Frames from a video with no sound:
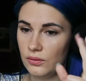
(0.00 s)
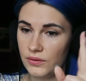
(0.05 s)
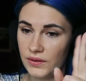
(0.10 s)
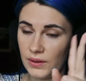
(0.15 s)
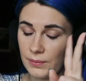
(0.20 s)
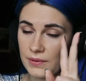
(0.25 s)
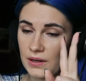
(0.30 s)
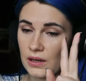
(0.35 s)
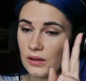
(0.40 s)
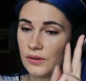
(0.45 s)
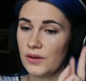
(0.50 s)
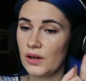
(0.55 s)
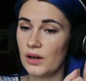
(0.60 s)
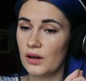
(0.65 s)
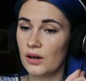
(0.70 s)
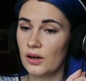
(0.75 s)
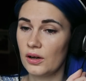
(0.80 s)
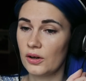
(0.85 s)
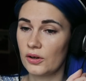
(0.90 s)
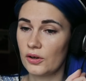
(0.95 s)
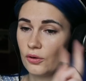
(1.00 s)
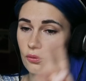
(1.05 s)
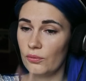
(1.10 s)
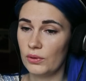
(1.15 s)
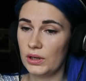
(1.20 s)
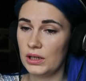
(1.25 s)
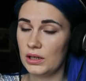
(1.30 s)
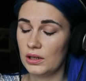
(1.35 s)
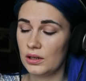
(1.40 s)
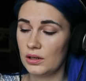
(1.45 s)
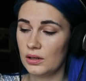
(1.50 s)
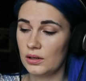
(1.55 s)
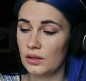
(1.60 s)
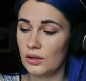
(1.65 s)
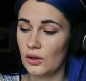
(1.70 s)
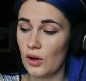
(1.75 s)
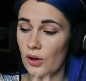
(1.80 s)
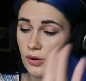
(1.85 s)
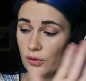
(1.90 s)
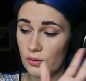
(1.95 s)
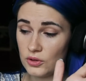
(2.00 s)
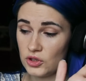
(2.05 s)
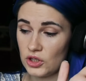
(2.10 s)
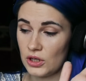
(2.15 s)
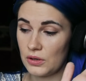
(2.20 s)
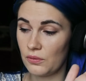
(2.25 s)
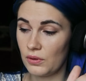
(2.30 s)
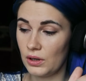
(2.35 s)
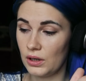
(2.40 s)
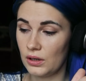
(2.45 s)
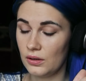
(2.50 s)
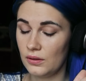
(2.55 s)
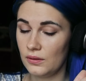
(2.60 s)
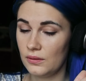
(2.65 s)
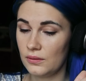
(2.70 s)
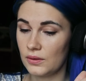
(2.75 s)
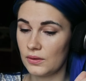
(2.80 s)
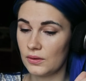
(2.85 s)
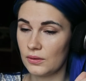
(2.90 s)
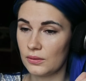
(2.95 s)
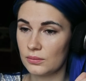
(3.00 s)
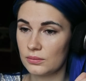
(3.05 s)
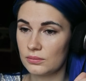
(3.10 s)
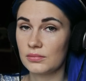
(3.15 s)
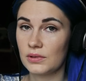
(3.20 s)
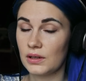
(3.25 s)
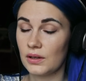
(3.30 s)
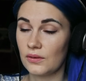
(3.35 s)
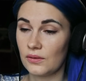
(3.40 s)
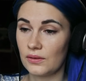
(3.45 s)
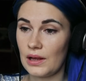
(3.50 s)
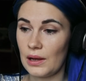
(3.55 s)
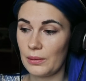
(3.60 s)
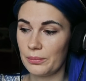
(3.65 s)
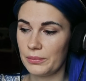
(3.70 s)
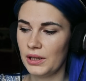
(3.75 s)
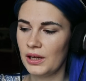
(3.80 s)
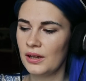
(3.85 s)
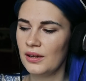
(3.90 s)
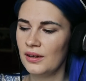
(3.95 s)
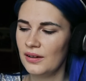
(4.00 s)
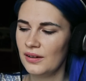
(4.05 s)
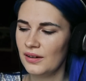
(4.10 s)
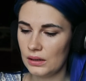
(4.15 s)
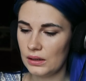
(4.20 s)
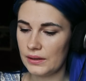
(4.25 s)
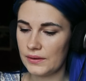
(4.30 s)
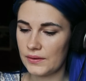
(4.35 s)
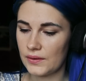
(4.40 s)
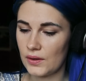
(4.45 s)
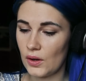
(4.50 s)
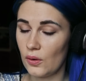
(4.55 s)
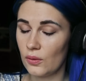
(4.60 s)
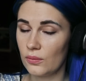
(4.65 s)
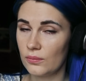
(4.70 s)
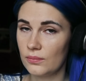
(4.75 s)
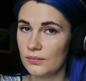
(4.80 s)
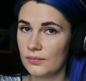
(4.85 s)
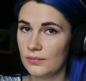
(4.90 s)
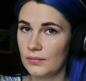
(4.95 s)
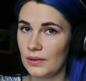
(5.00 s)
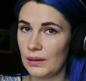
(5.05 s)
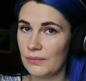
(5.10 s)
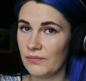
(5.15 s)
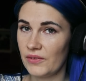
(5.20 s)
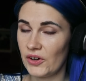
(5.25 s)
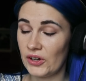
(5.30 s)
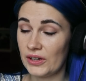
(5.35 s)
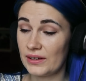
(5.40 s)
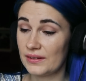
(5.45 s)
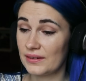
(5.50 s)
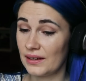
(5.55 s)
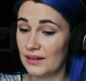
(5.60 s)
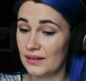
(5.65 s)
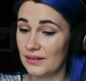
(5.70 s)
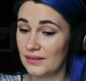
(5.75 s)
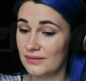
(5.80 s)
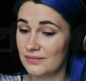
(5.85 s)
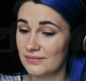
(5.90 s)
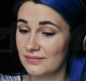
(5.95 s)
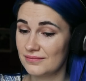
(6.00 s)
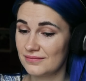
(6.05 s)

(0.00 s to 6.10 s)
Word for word: subtitles are Korean auto-generated, so that doesn't help me. Let's go. I'm very excited.